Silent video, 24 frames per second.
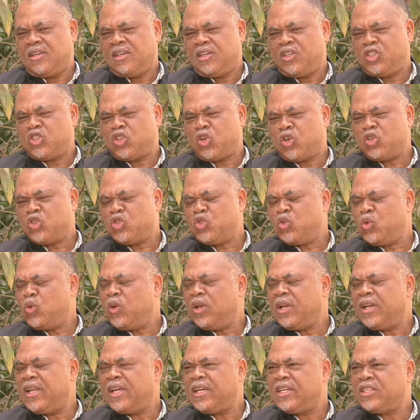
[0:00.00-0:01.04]
is also
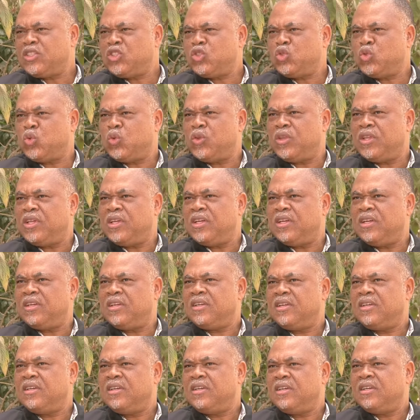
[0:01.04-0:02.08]
linked to the
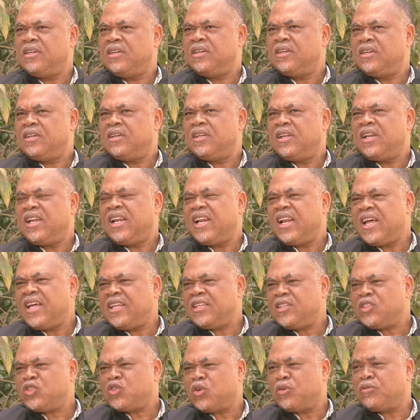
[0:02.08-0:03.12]

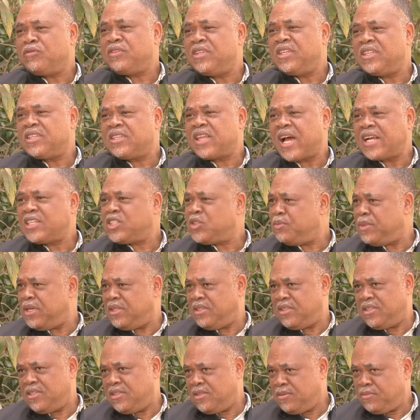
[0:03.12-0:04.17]
length of
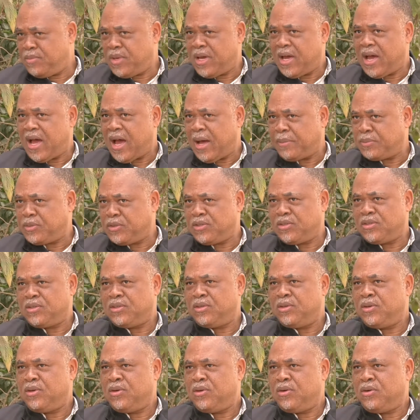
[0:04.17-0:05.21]
detachment, perhaps,
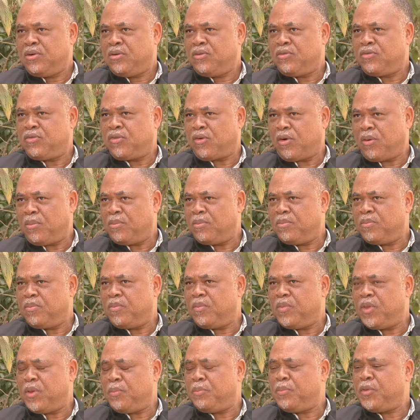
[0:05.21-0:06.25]
from
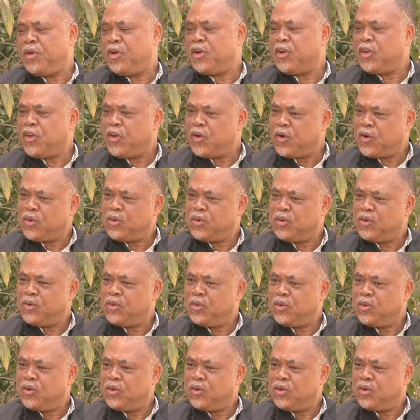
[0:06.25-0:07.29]
the period
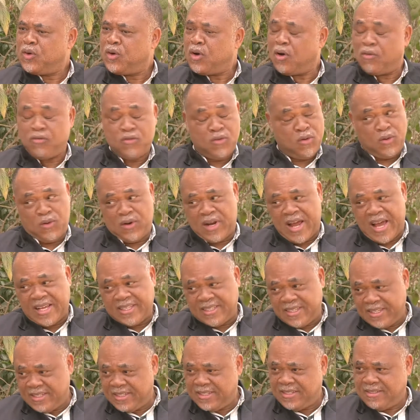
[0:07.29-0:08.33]
of
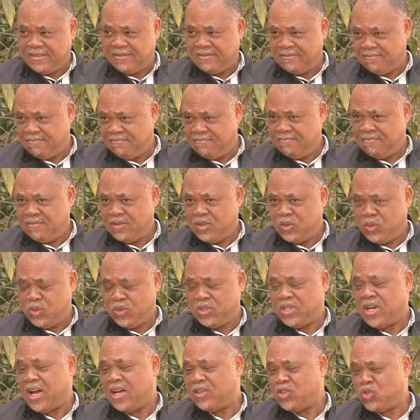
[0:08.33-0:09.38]
colonization,
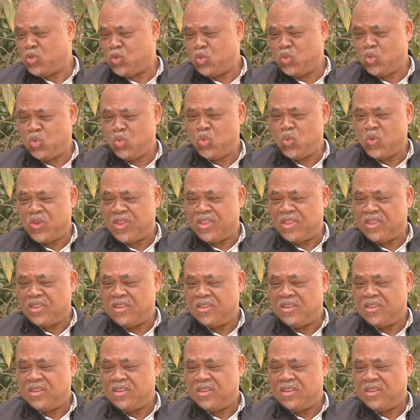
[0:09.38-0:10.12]
which has to do with